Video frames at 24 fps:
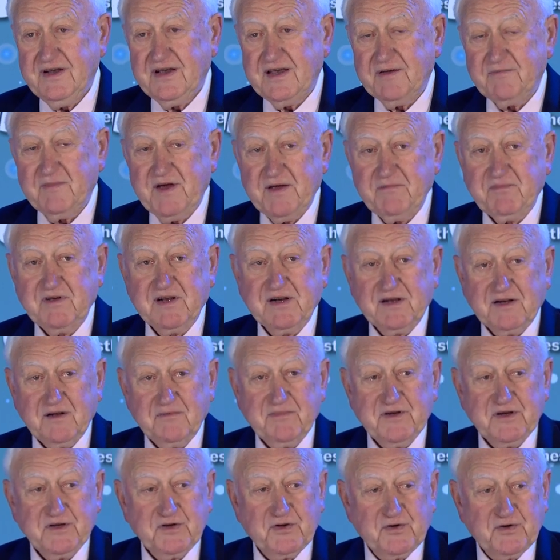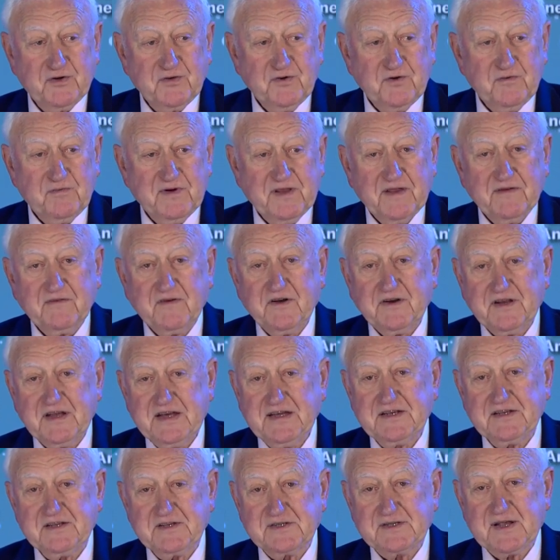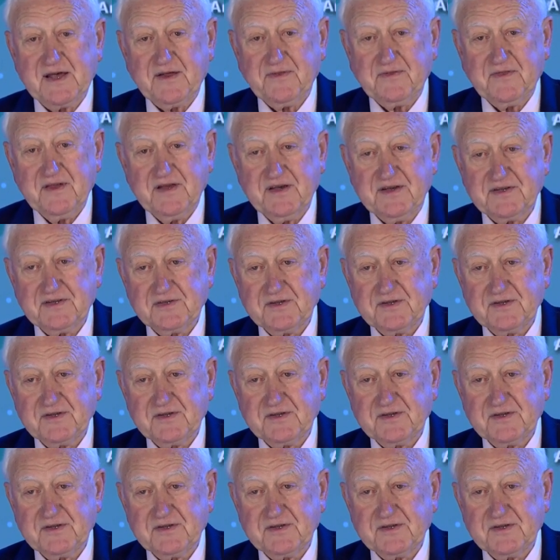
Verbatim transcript: It may be a little bit cool, but they've got heaters out there,